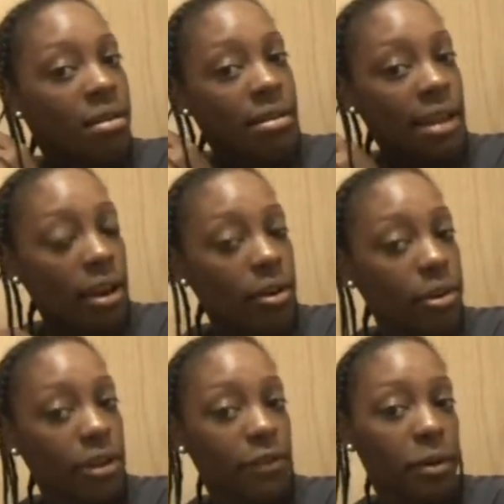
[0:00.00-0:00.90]
Not
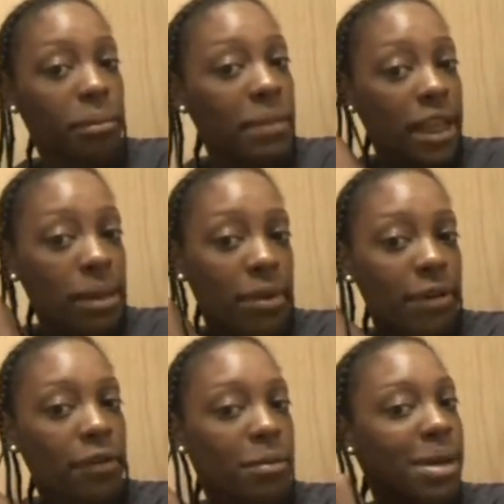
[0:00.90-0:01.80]
only for me, but
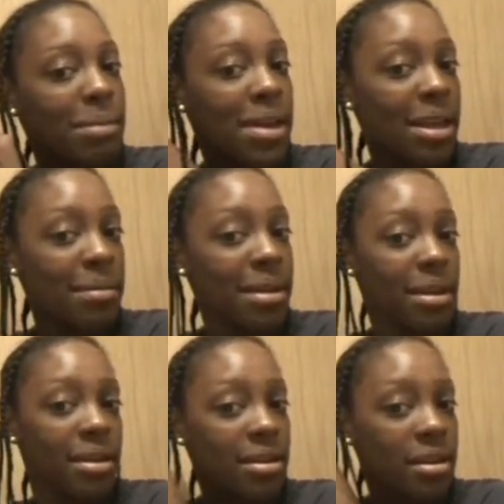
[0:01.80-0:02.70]
for my baby.